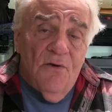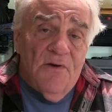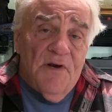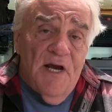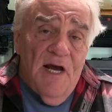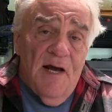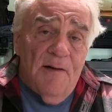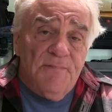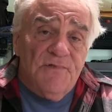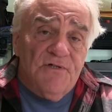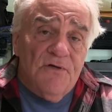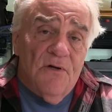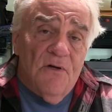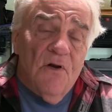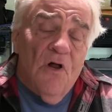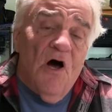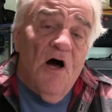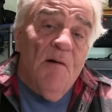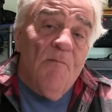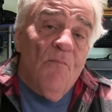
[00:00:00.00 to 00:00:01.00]
capture a
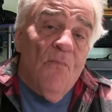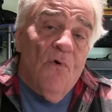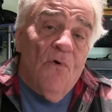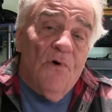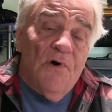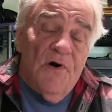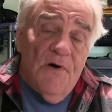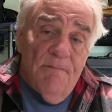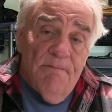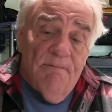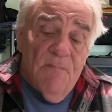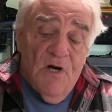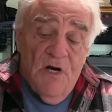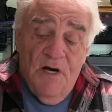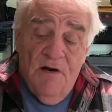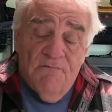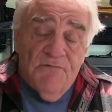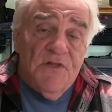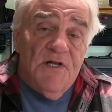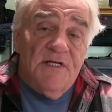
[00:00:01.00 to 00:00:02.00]
lot more
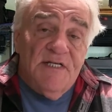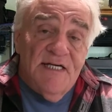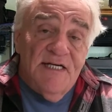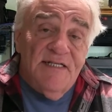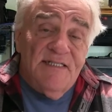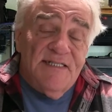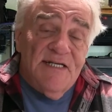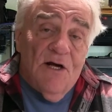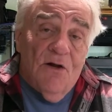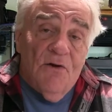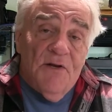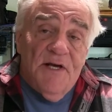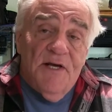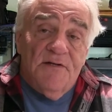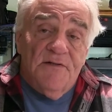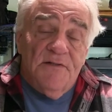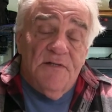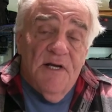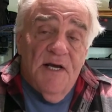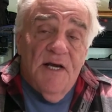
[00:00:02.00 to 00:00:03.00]
of the detail
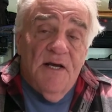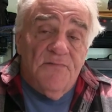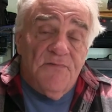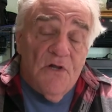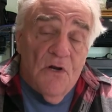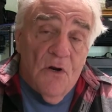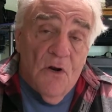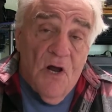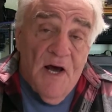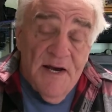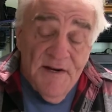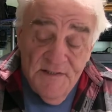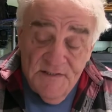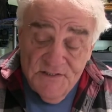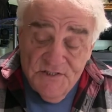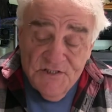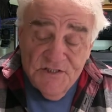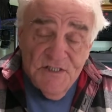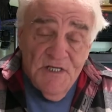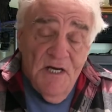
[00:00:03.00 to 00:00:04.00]
in the
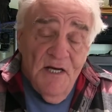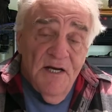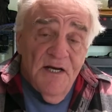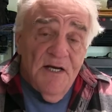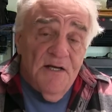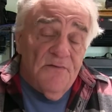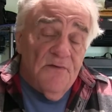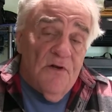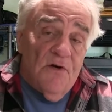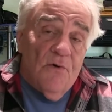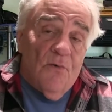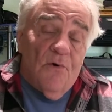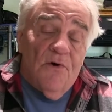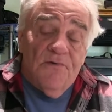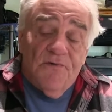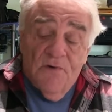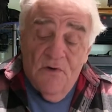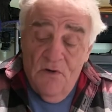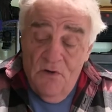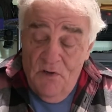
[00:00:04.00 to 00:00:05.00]
lights, in the
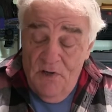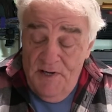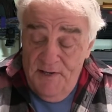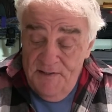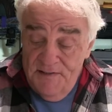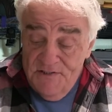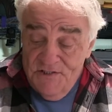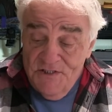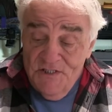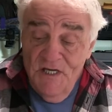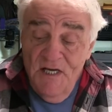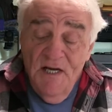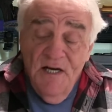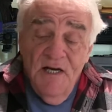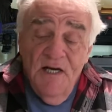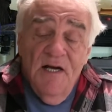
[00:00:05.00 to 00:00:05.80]
northern lights.